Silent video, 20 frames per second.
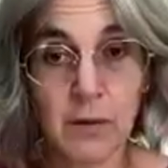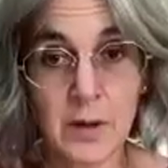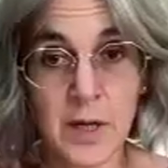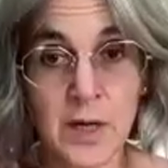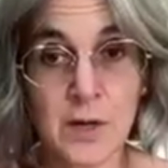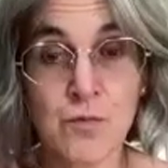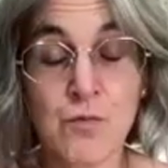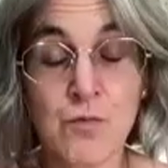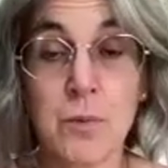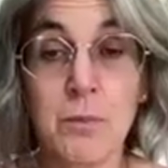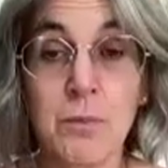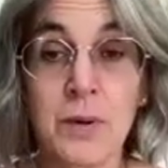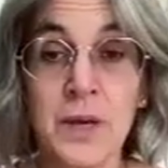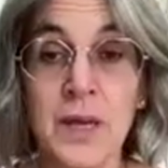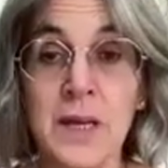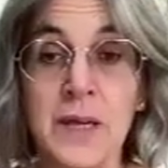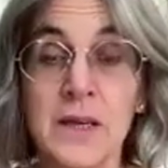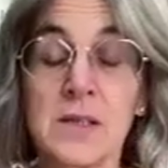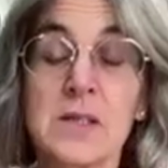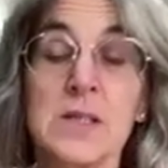in
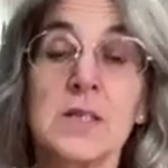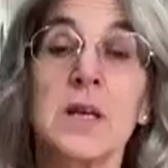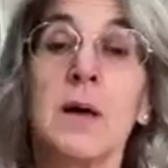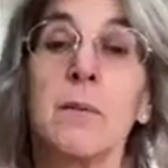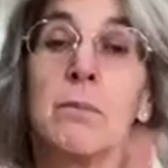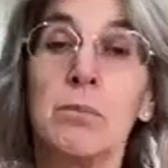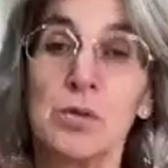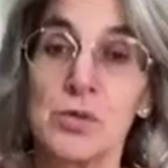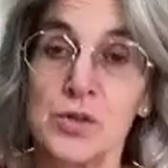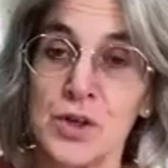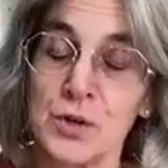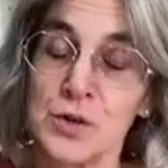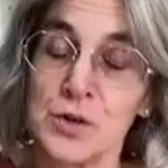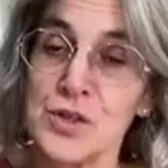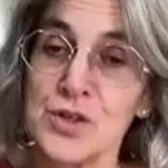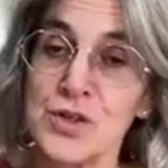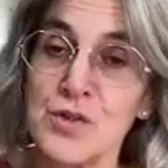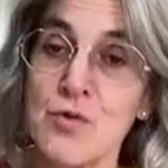repeat and put on a